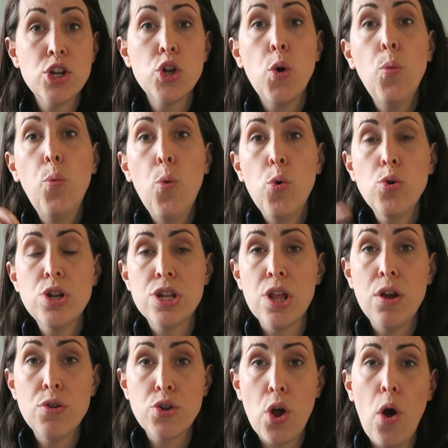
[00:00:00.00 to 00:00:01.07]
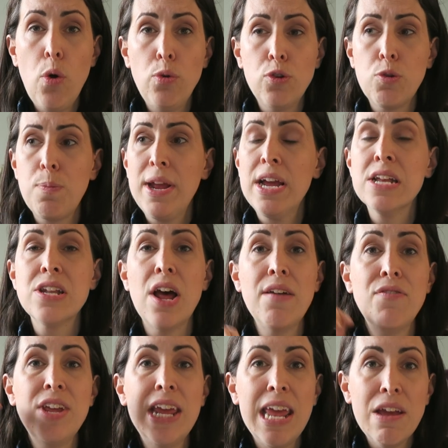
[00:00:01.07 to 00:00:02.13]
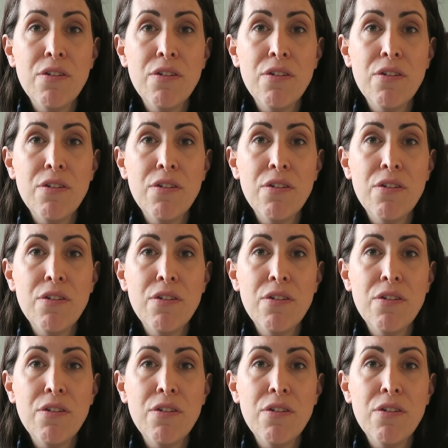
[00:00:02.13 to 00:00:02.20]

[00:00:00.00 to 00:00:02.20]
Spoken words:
towards those goals because I've